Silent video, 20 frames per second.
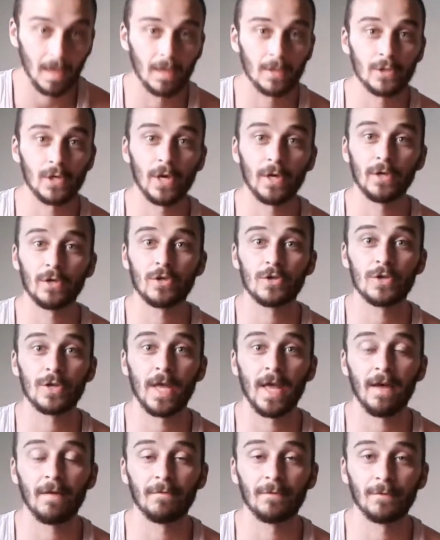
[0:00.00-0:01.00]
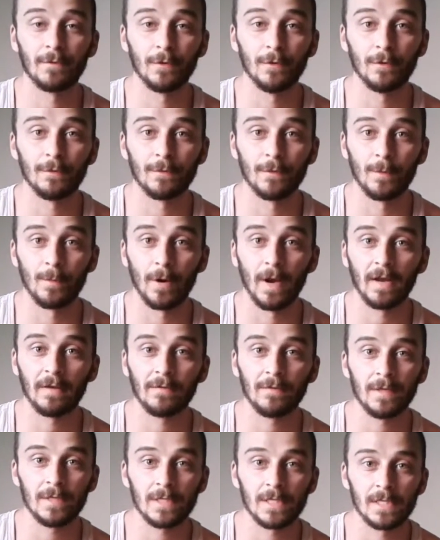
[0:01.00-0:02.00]
So I usually have fruit for
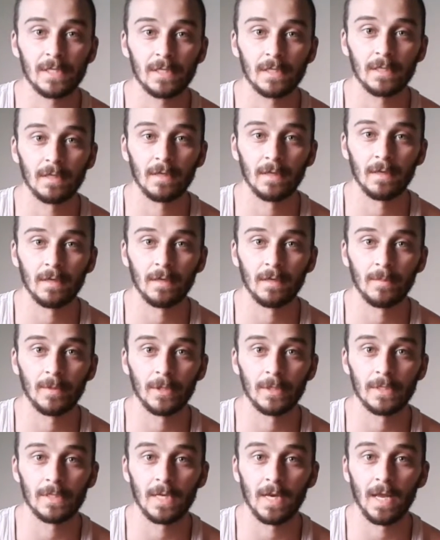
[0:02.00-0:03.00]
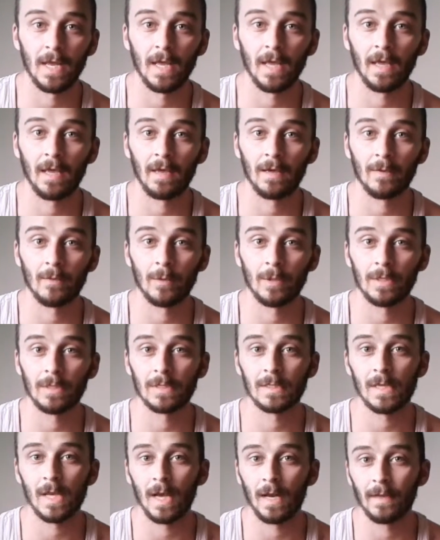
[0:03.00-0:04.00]
breakfast, but today we
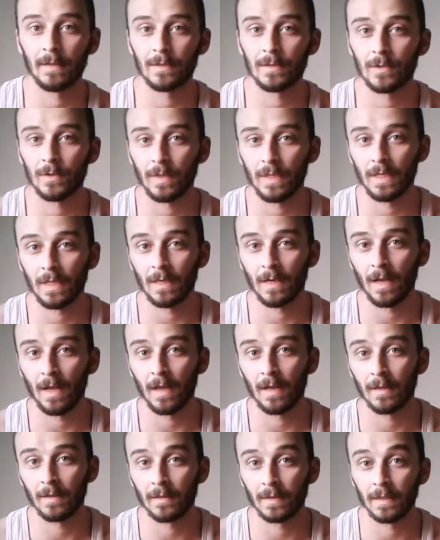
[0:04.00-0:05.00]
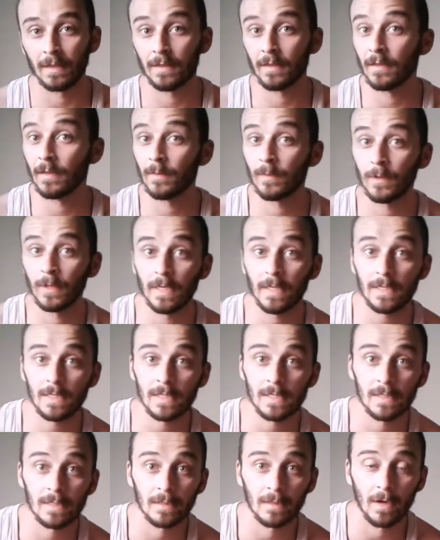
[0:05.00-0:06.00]
decided to eat at the Indian
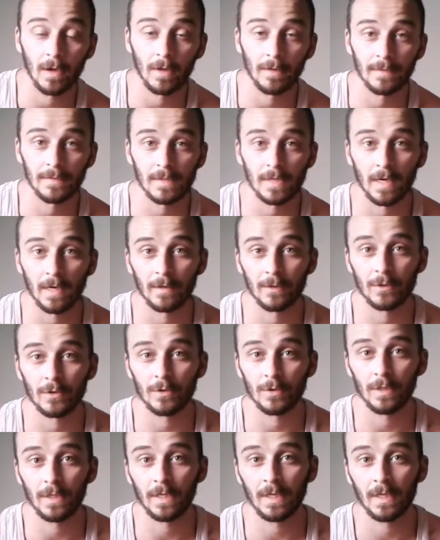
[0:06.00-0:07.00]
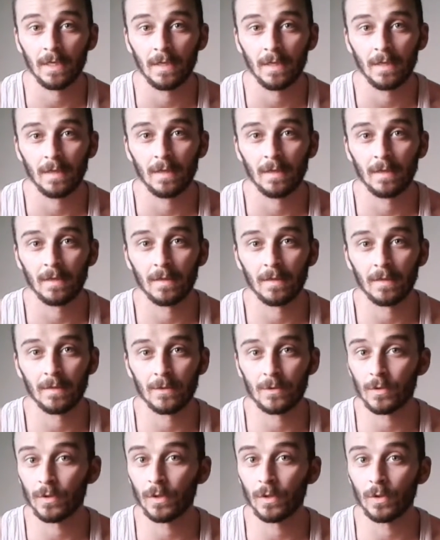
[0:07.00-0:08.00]
place on the side of the street.
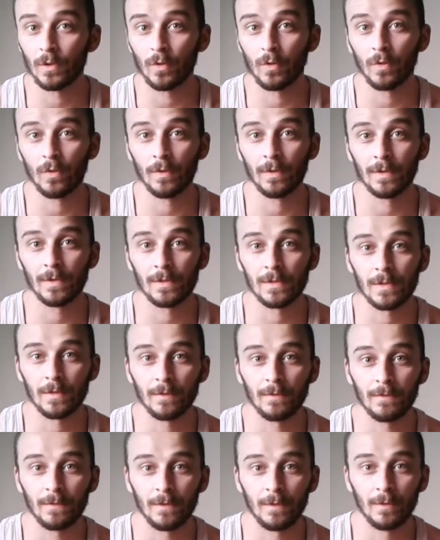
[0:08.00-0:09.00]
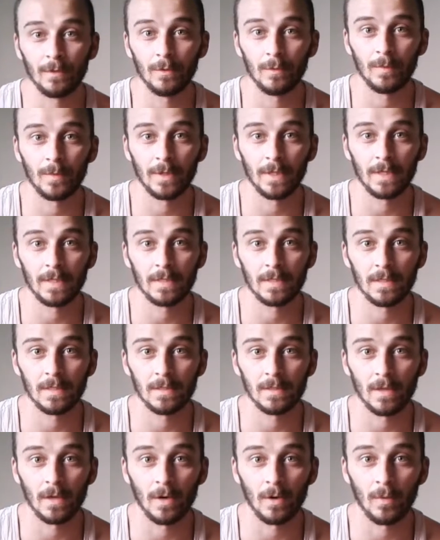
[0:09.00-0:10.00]
It's really cool. There's a few
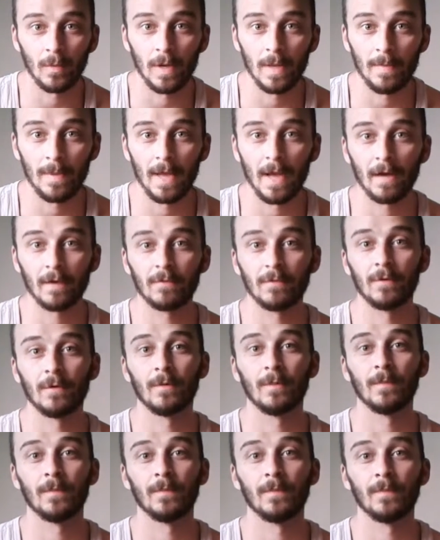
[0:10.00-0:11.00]
places on our way back from